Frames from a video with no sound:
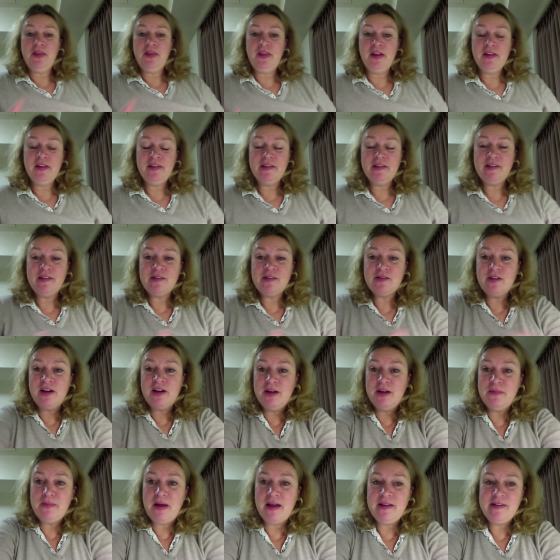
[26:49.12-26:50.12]
think this is
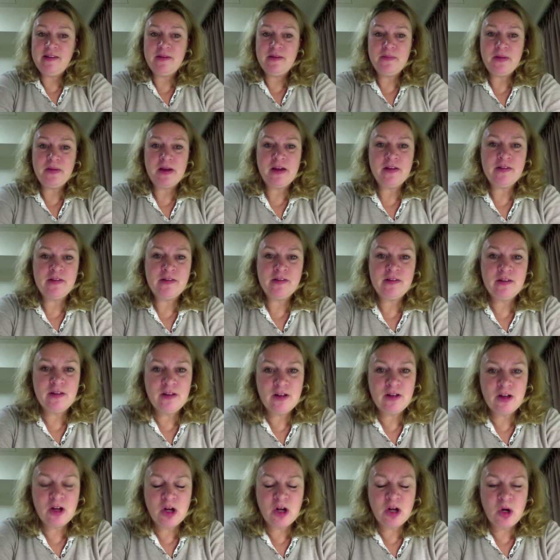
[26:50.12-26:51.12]
really amazing because
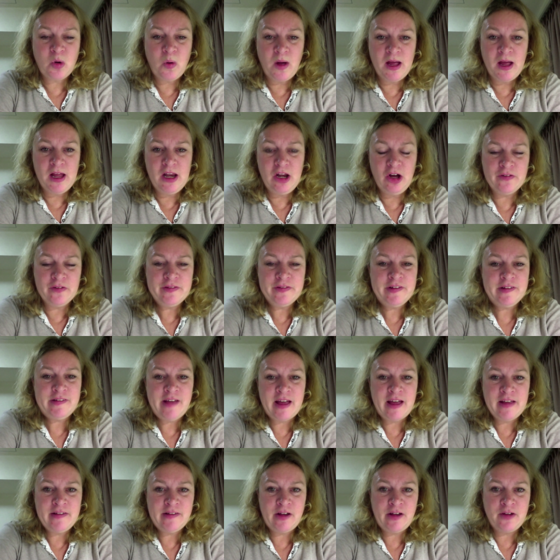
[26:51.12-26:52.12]
quite a lot of
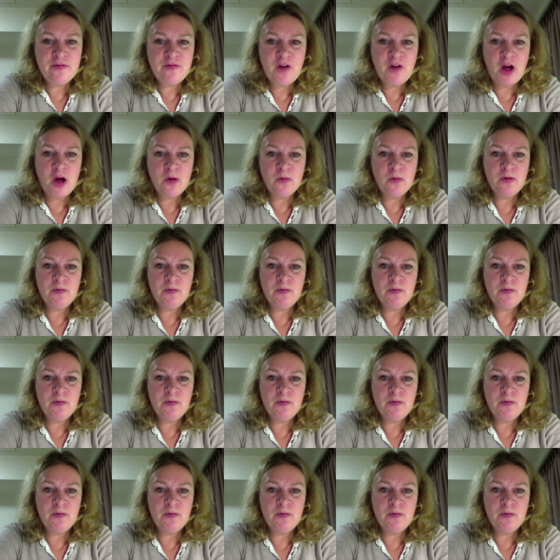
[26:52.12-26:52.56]
today so far,